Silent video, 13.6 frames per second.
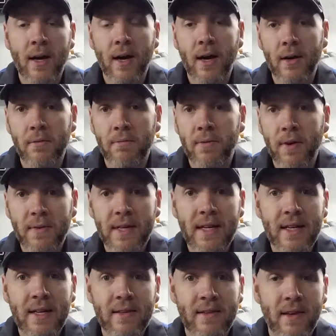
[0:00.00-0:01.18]
$50
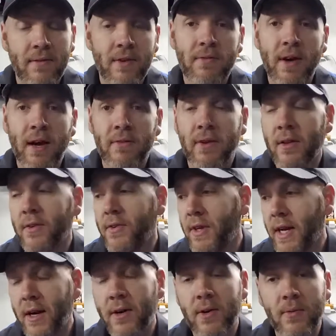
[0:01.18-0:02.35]
to $75 an
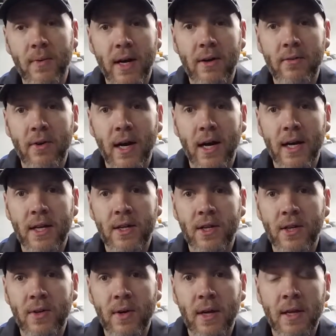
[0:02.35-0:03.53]
hour whenever I
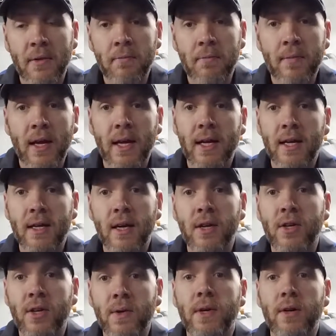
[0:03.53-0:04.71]
do a
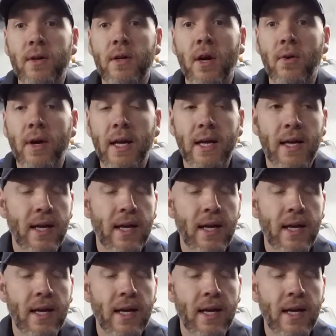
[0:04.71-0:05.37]
2-year coating.